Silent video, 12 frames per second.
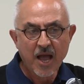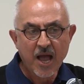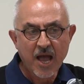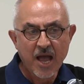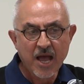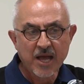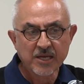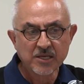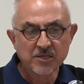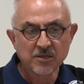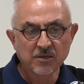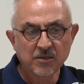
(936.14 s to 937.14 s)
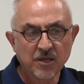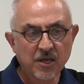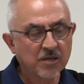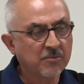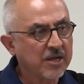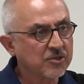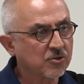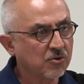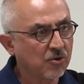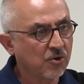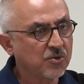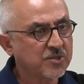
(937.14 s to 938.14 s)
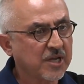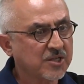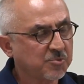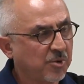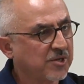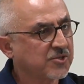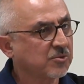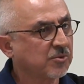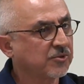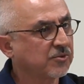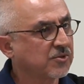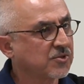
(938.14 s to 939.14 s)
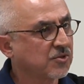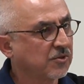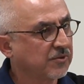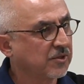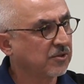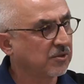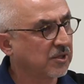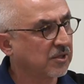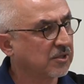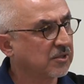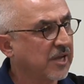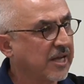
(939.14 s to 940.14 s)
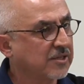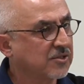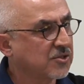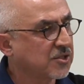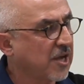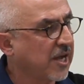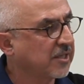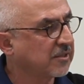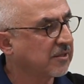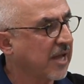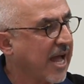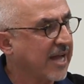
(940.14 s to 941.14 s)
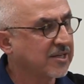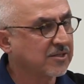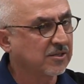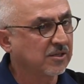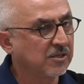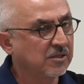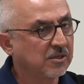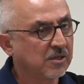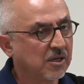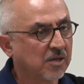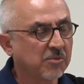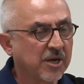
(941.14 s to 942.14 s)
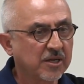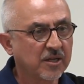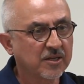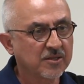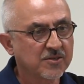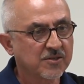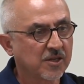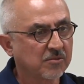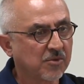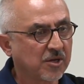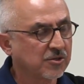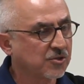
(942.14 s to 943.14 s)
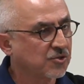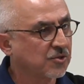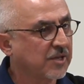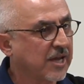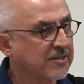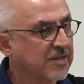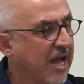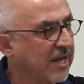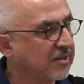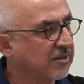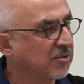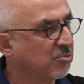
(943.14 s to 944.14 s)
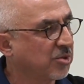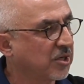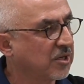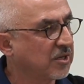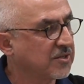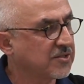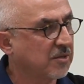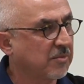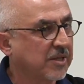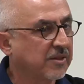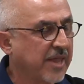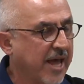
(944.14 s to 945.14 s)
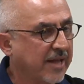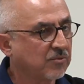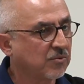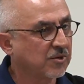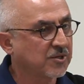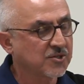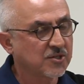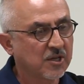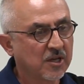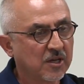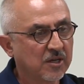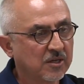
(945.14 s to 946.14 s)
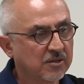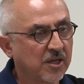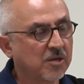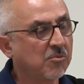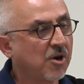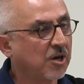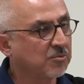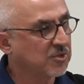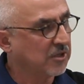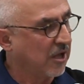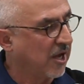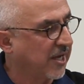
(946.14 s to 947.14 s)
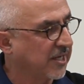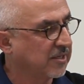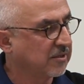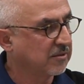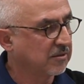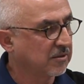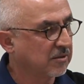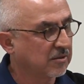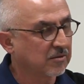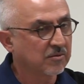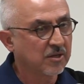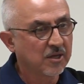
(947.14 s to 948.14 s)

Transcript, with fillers: and uh, get him as close as possible to the Soviet Union and incite anti Americanism, understood as anti imperialism, and that was the Imam's line, uh,